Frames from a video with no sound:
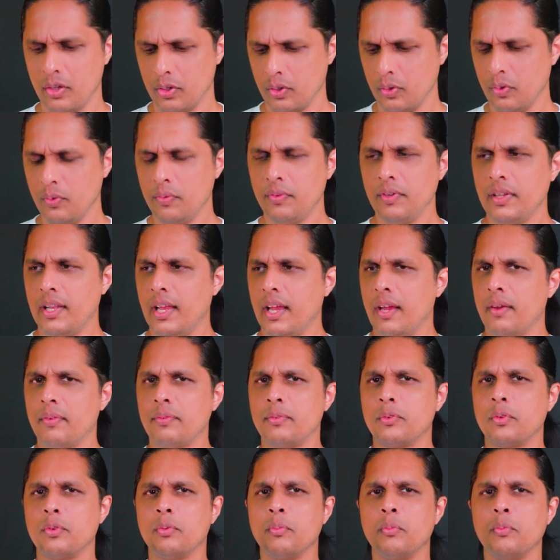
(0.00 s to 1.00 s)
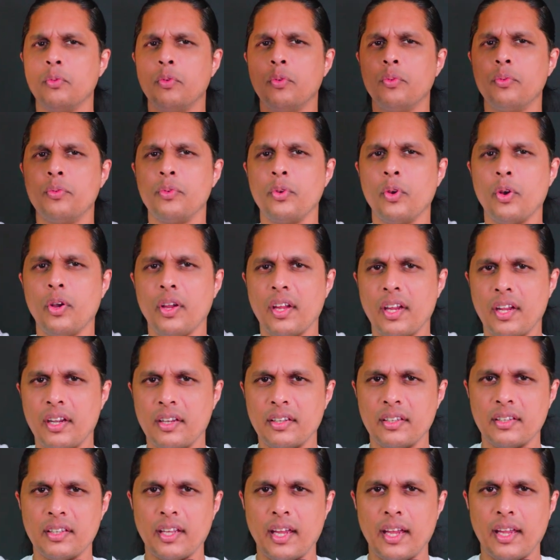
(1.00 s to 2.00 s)
you will have to move your
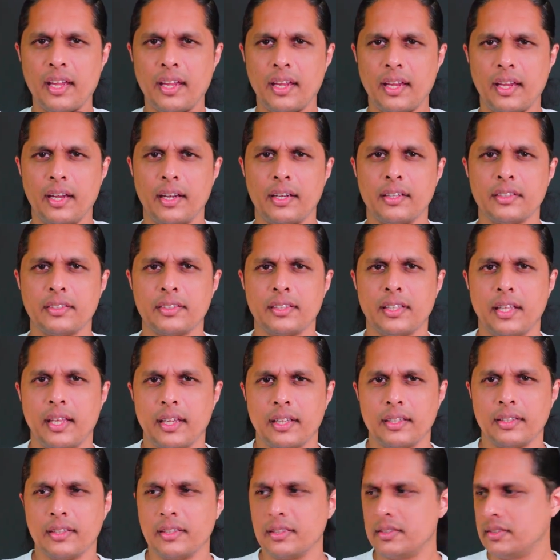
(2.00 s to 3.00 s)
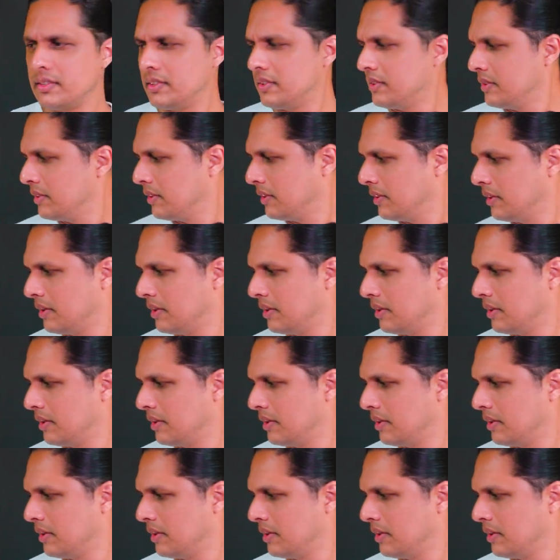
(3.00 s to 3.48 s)
entire hands like this.